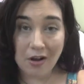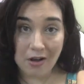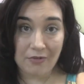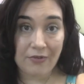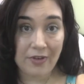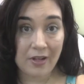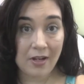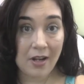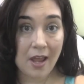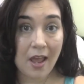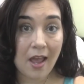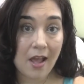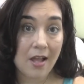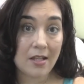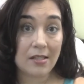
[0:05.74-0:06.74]
often
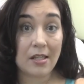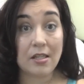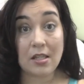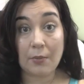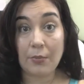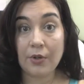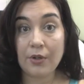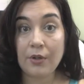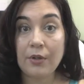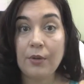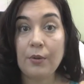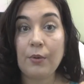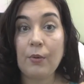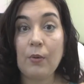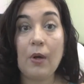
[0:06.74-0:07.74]
as someone
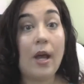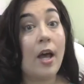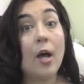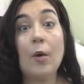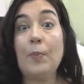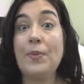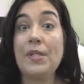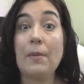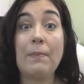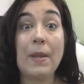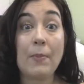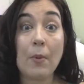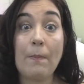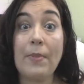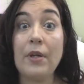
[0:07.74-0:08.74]
who helps
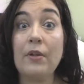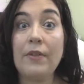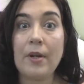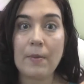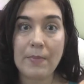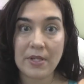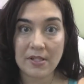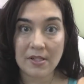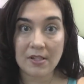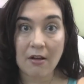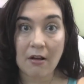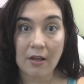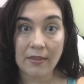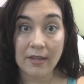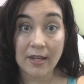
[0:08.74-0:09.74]
people build their business
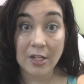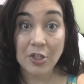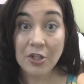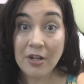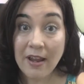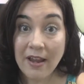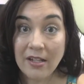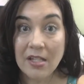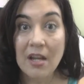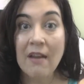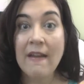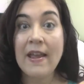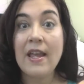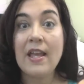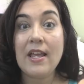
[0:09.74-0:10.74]
on the internet
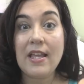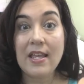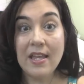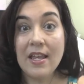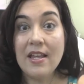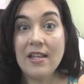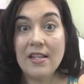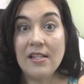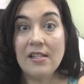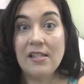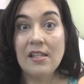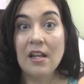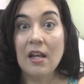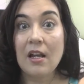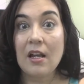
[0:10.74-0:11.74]

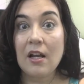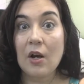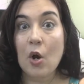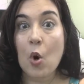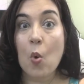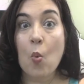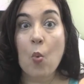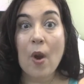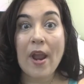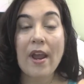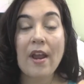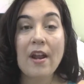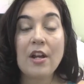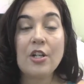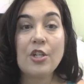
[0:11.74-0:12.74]
is,
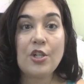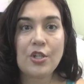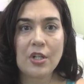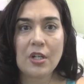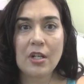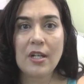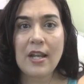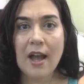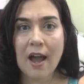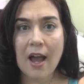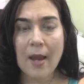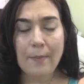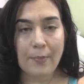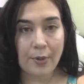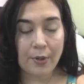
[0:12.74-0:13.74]
where should
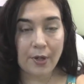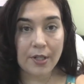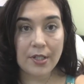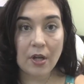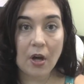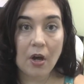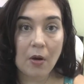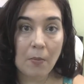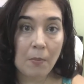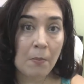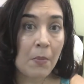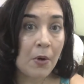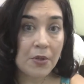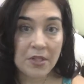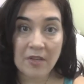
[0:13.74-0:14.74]
I put
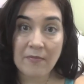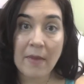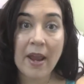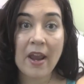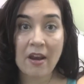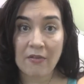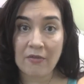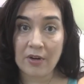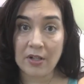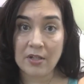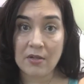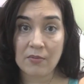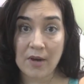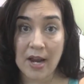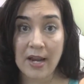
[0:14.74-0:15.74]
most of my
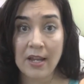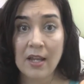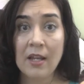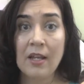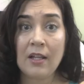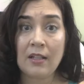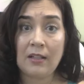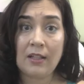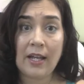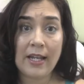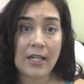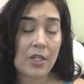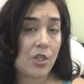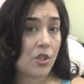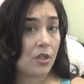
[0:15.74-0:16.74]
efforts, right?
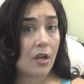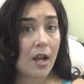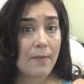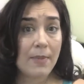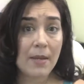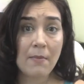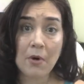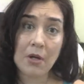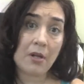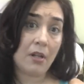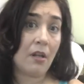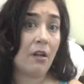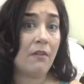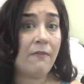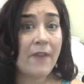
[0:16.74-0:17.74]
Like, should I be
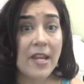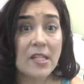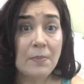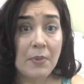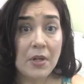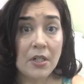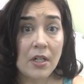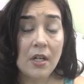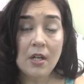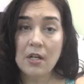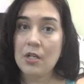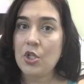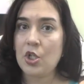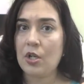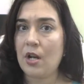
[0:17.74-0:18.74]
marketing on Facebook?
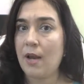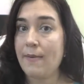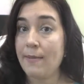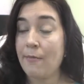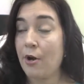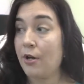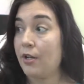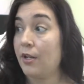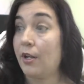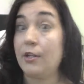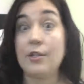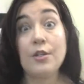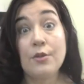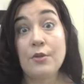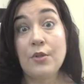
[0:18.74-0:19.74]
Should I be marketing
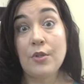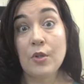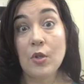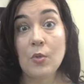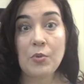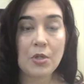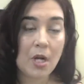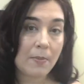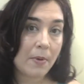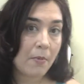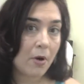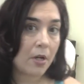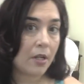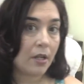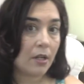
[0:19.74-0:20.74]
on YouTube? Should I be
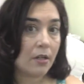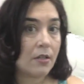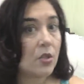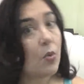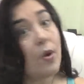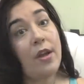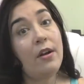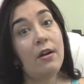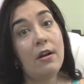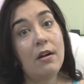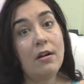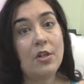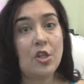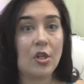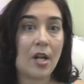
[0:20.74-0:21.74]
marketing on
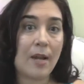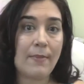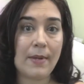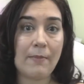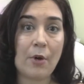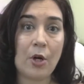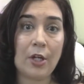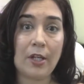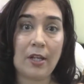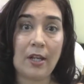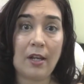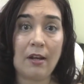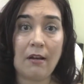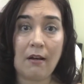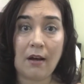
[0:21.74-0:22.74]
Twitter? Should I be
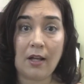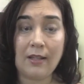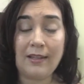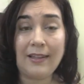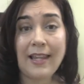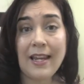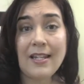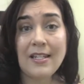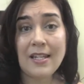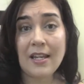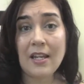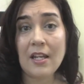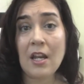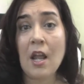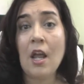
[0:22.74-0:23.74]
marketing on
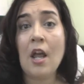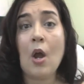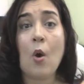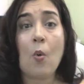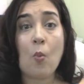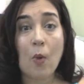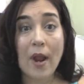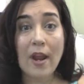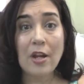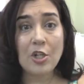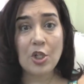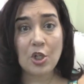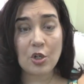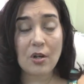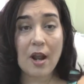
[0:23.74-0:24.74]
LinkedIn? Where
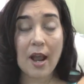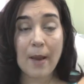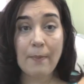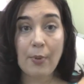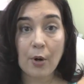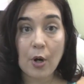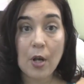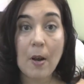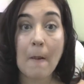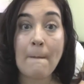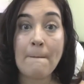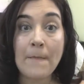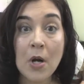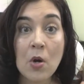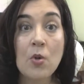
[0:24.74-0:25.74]
should I
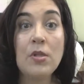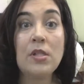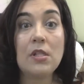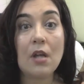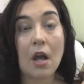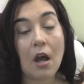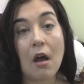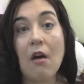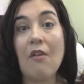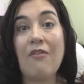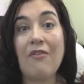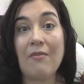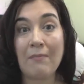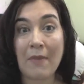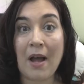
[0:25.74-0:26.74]
put most
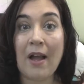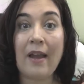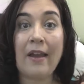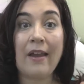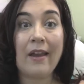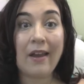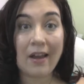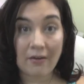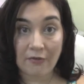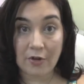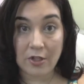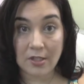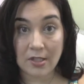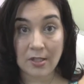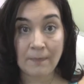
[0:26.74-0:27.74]
of my
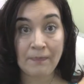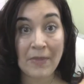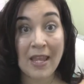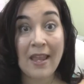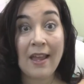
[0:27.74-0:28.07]
efforts?